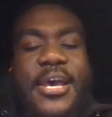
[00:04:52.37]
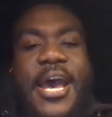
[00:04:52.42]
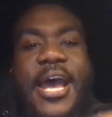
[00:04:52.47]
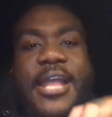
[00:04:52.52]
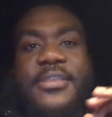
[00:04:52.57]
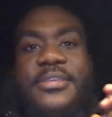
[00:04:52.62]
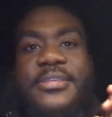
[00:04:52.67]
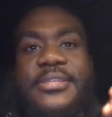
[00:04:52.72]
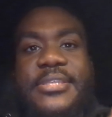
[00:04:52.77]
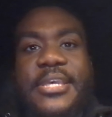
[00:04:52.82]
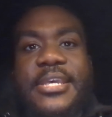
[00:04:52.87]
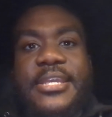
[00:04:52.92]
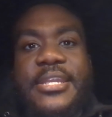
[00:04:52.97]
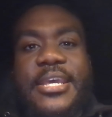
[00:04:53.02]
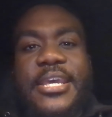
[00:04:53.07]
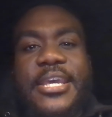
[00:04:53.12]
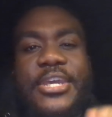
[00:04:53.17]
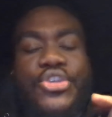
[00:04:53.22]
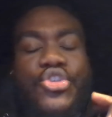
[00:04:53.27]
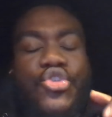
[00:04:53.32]
I had to
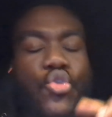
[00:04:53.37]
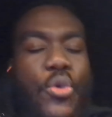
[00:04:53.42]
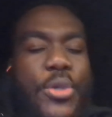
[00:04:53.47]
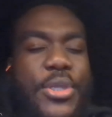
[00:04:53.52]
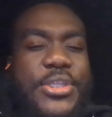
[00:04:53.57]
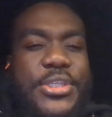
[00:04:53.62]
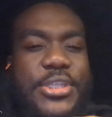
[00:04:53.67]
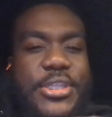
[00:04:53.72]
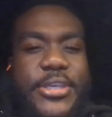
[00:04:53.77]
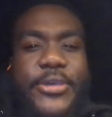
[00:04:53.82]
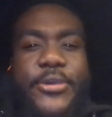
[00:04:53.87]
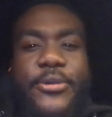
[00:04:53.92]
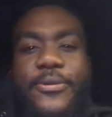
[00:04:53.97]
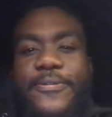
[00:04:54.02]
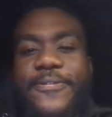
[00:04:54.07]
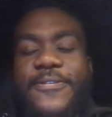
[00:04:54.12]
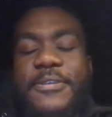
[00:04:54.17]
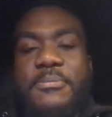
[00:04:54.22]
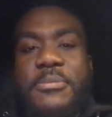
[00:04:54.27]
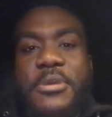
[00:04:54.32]
send a
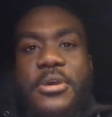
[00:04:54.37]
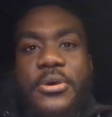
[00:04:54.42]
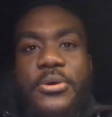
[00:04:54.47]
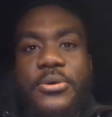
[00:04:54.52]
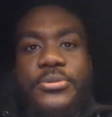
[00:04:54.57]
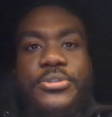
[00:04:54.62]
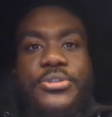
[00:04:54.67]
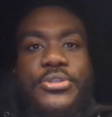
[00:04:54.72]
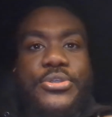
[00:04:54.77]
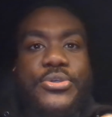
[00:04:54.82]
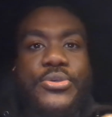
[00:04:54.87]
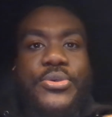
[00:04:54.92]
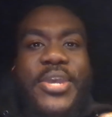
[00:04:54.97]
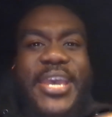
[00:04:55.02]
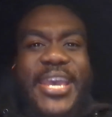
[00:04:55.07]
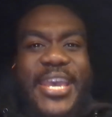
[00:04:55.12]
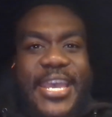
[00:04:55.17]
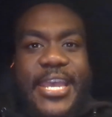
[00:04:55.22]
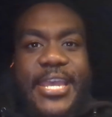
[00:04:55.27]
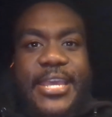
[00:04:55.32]
20-year-old female to
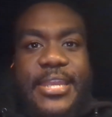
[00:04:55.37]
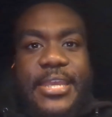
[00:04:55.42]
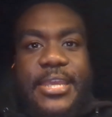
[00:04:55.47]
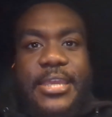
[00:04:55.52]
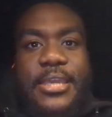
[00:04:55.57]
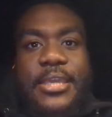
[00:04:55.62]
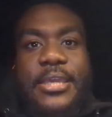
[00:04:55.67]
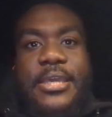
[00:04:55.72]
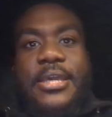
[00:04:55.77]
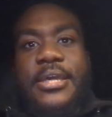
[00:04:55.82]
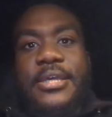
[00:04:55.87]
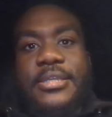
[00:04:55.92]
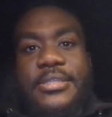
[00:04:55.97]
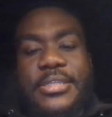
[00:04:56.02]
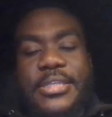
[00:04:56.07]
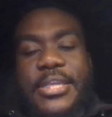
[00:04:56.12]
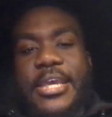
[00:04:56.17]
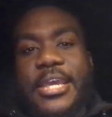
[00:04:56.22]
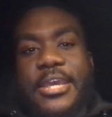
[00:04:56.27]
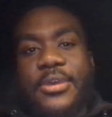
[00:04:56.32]
A&E
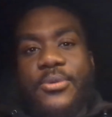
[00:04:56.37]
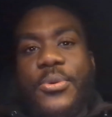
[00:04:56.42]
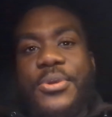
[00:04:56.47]
today.